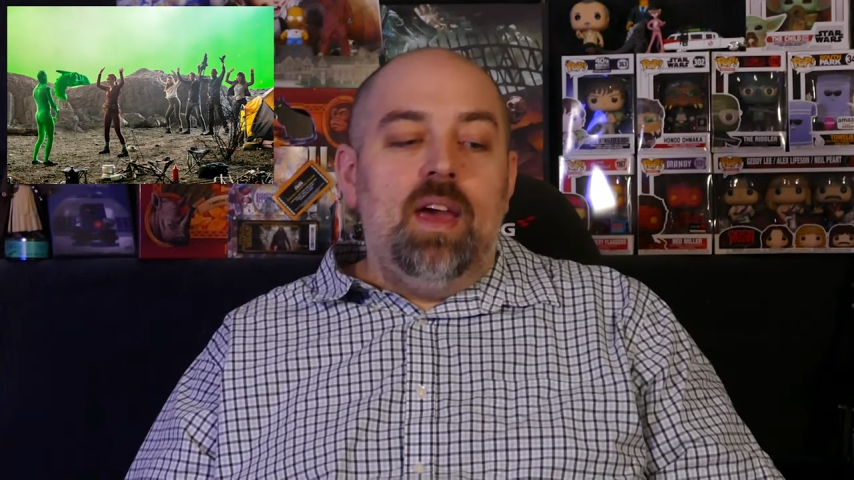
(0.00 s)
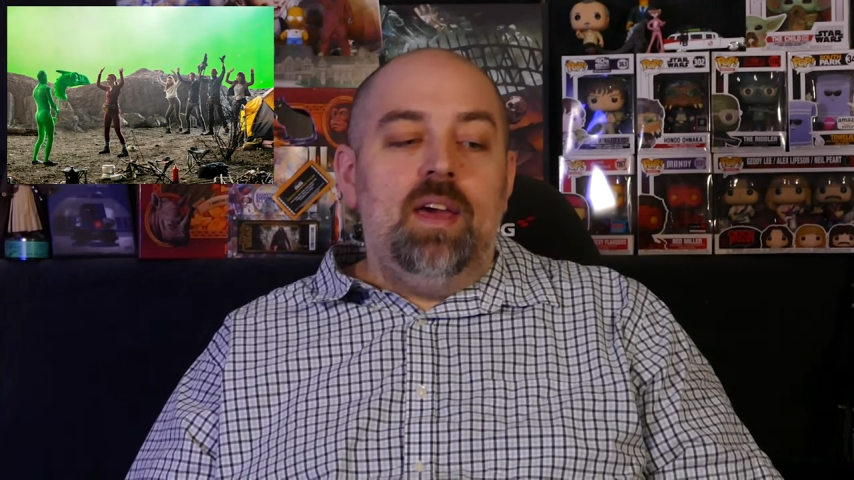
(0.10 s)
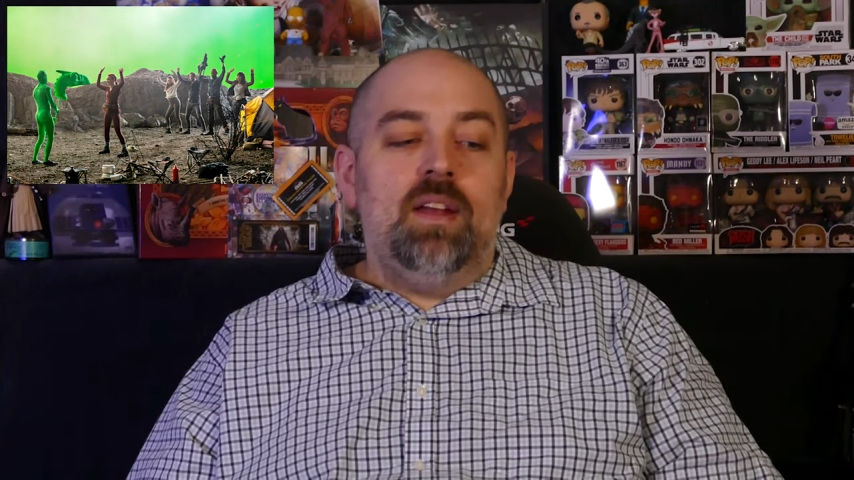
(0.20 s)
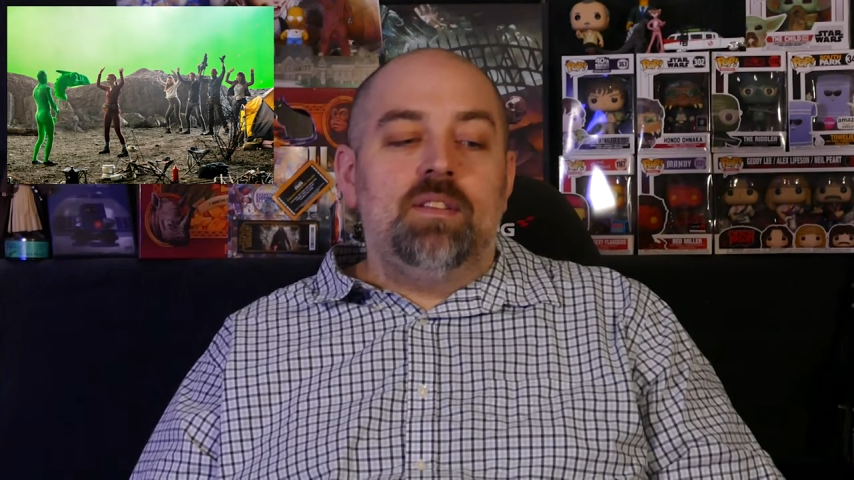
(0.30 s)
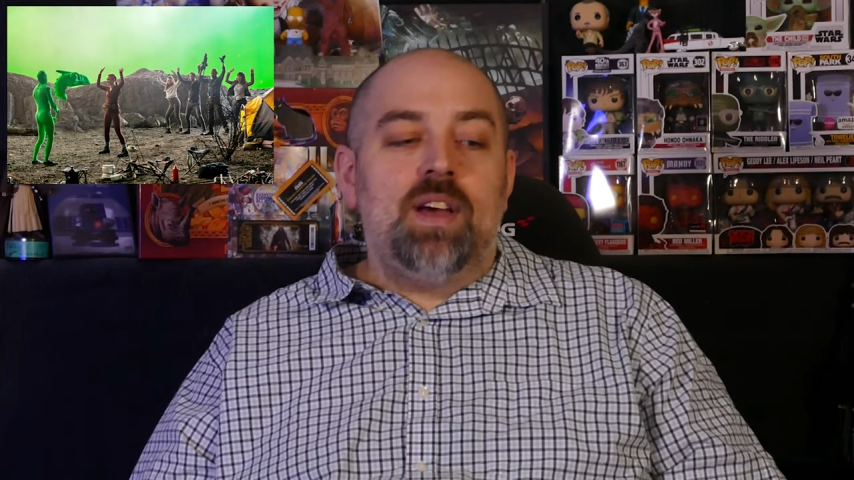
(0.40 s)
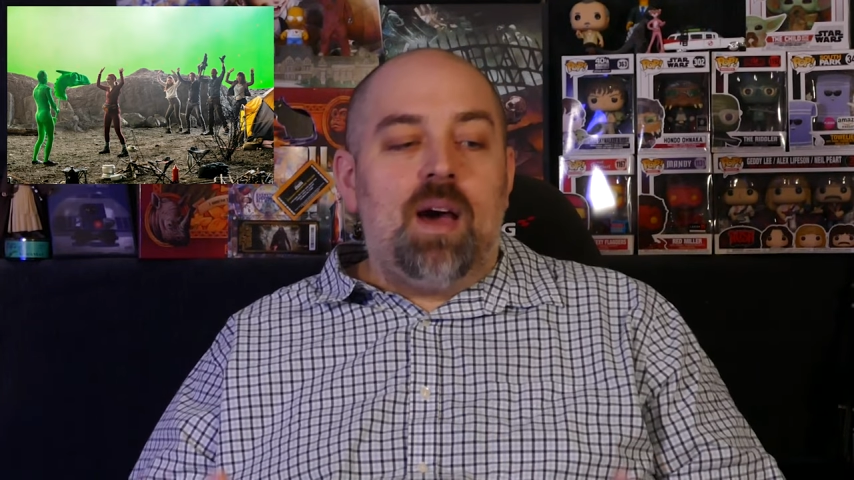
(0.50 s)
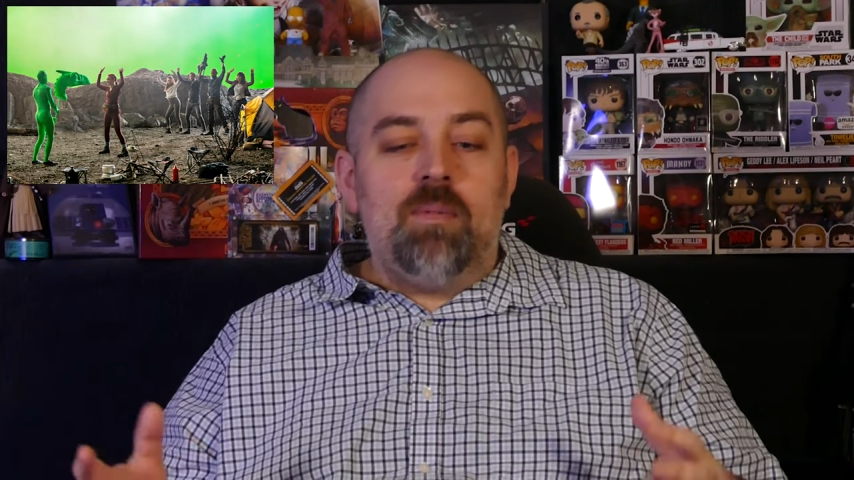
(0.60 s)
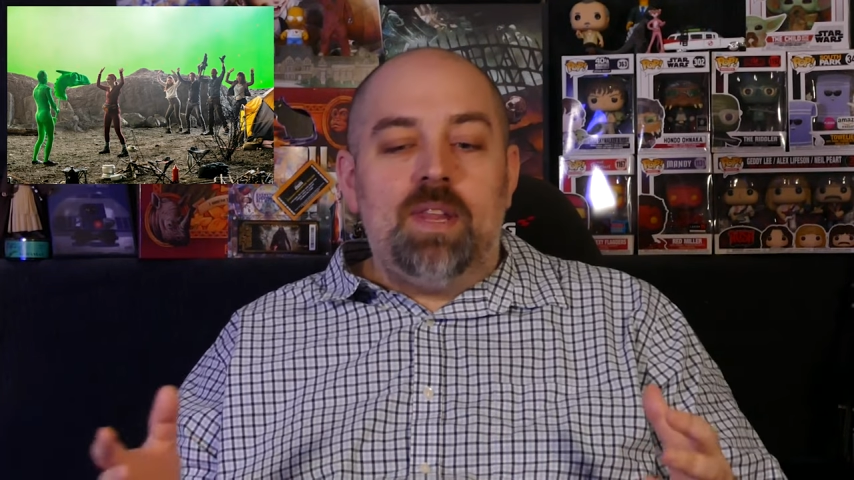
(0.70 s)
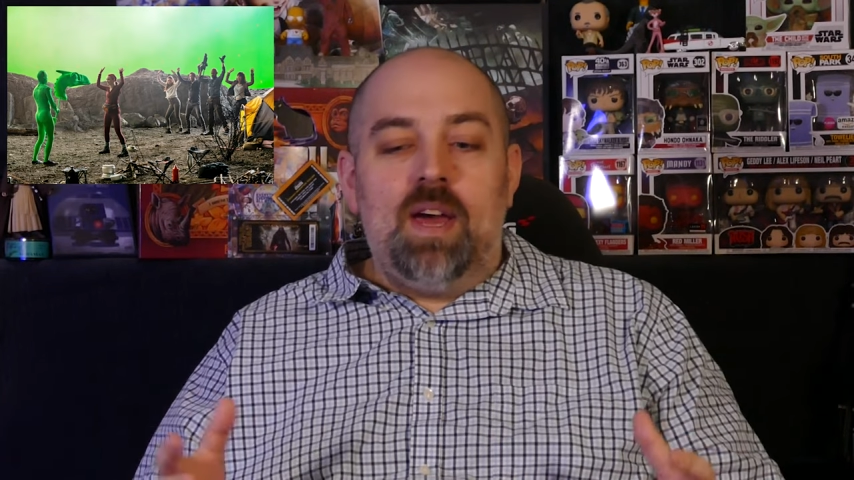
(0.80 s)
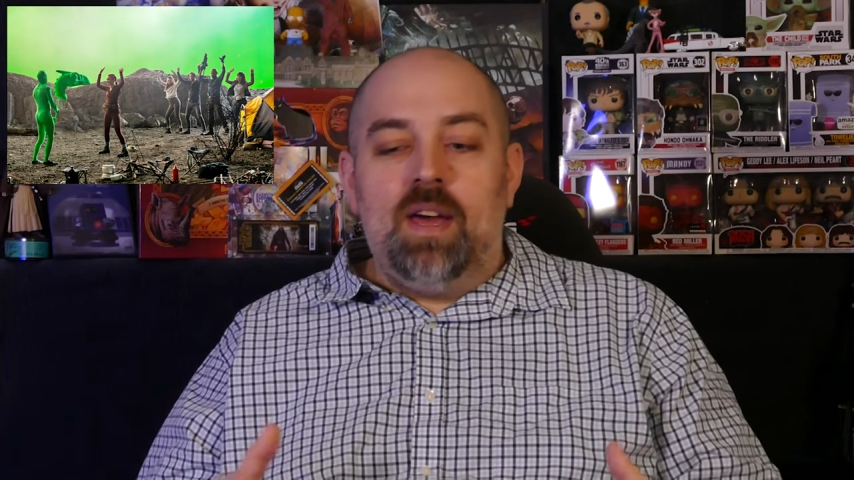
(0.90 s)
And on
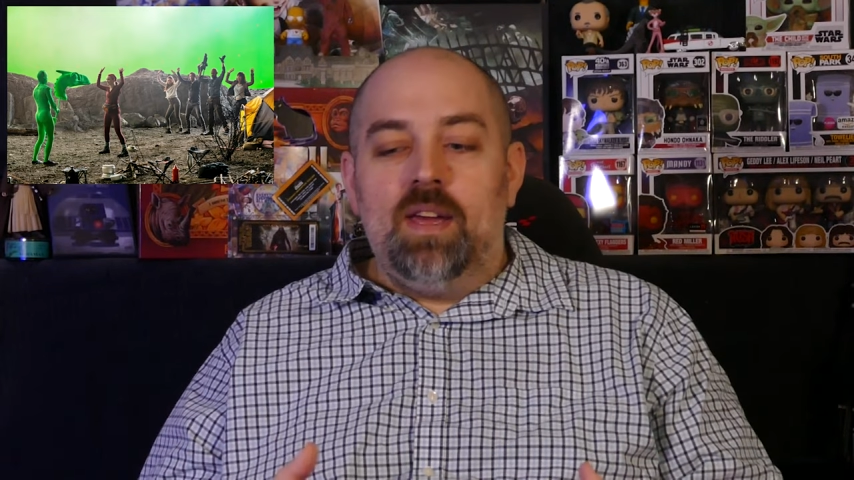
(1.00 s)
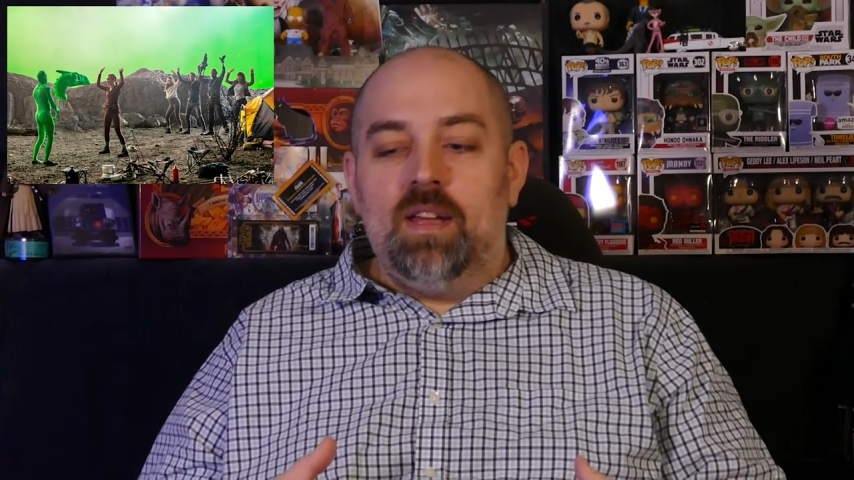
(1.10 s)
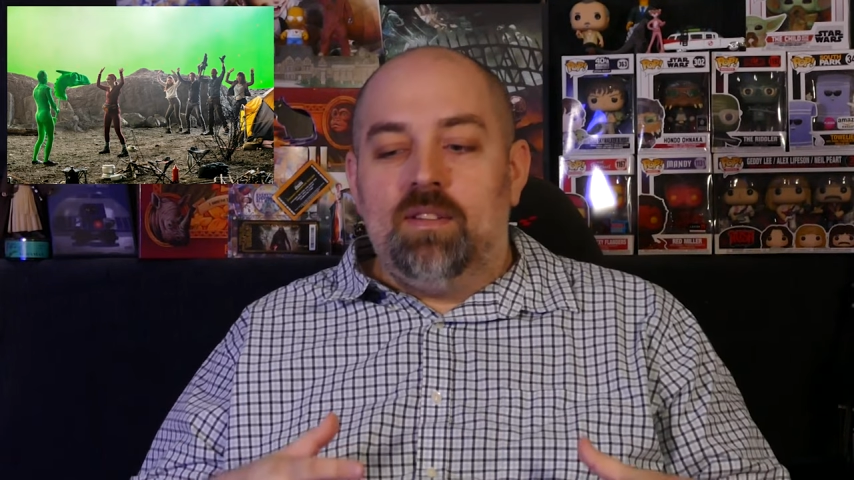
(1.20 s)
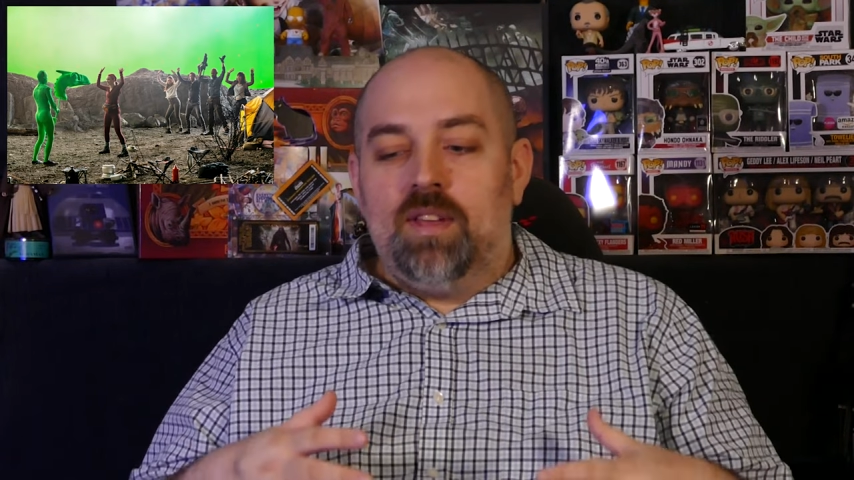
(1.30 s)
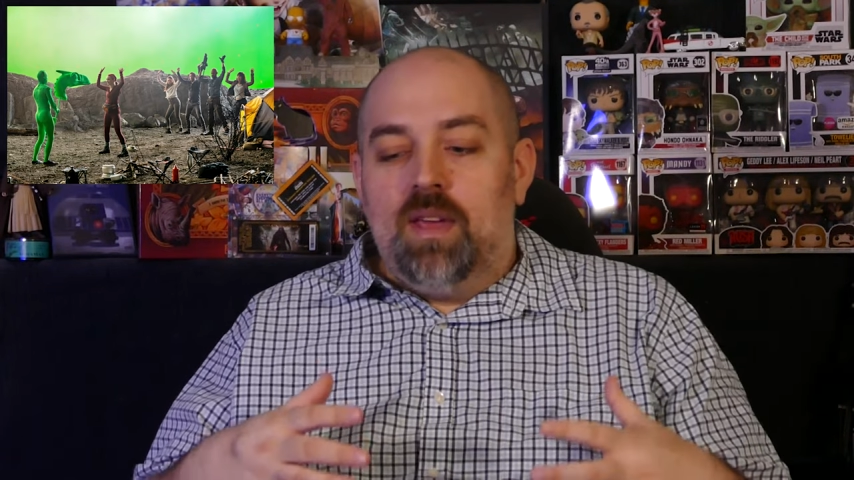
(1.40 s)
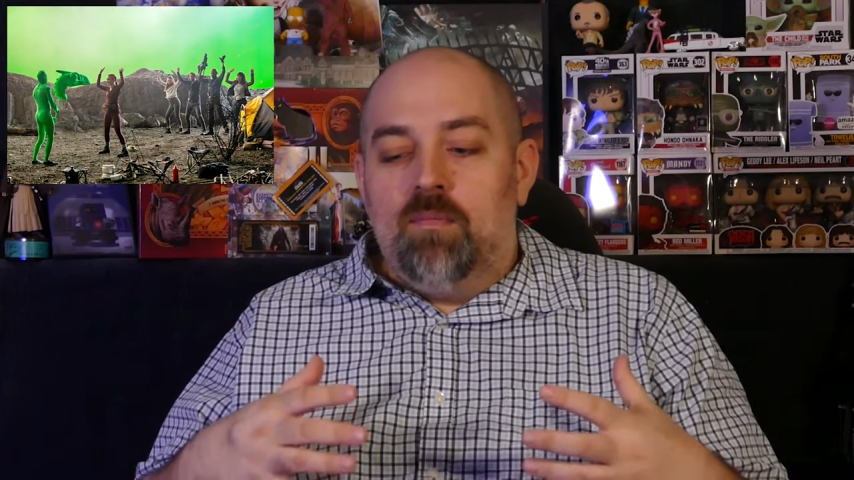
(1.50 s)
top of that, it's a